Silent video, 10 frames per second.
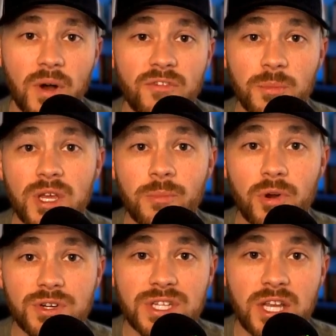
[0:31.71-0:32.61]
But for me
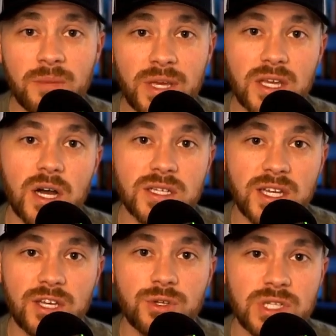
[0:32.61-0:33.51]
personally, because
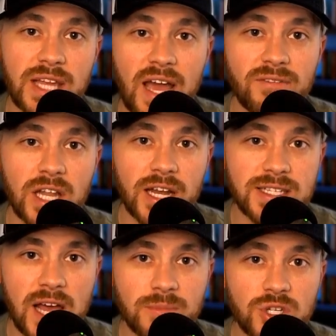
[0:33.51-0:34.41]
I usually have a lot of
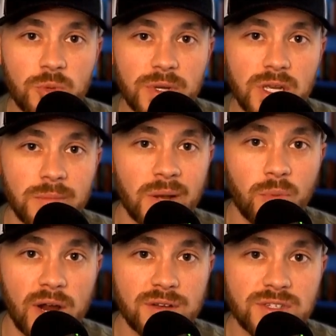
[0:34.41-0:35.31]
tabs open in my
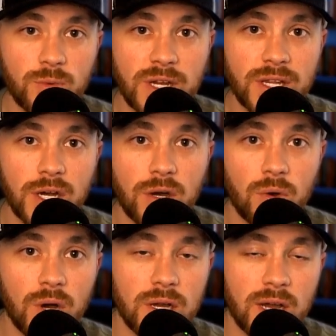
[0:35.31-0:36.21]
browser
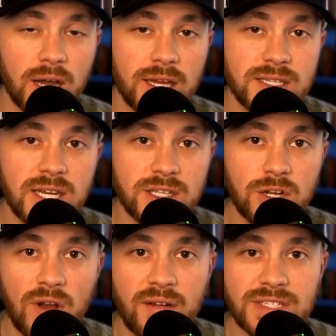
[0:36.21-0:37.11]
window, I tend to
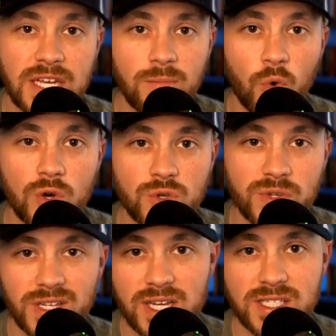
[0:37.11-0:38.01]
gravitate more
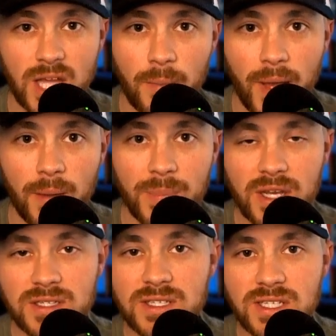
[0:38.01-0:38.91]
toward the desktop app
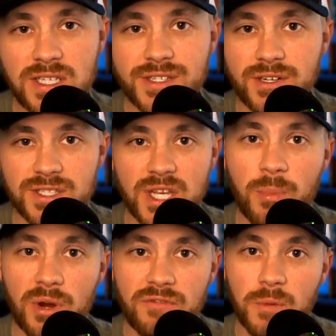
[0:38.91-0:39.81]
because it's easier to
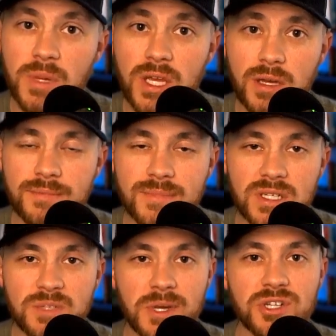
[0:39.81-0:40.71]
separate for me,
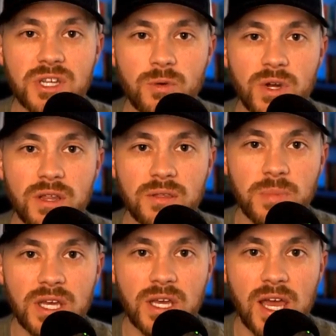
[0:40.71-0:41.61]
especially with
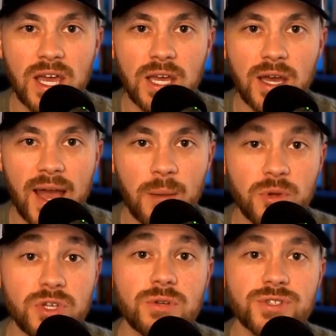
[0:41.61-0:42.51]
being a
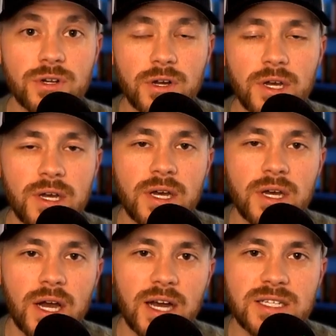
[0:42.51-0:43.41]
Apple user.
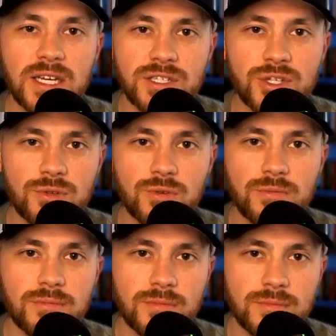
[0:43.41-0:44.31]
I tend to
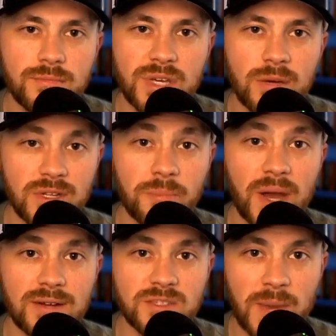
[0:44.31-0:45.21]
be able to
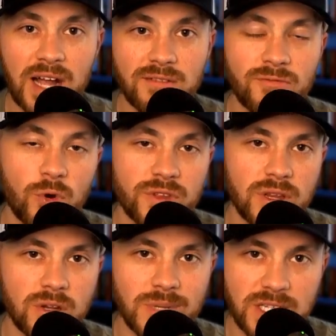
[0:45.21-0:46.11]
bounce back and forth a
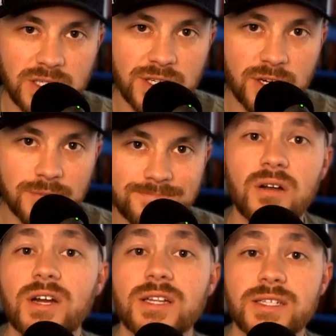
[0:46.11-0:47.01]
little bit easier. All
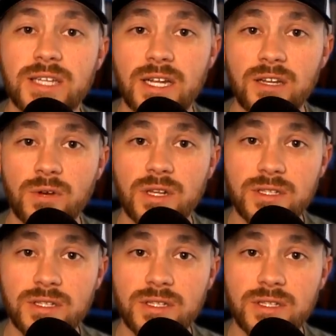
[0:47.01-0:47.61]
right, let's get into it.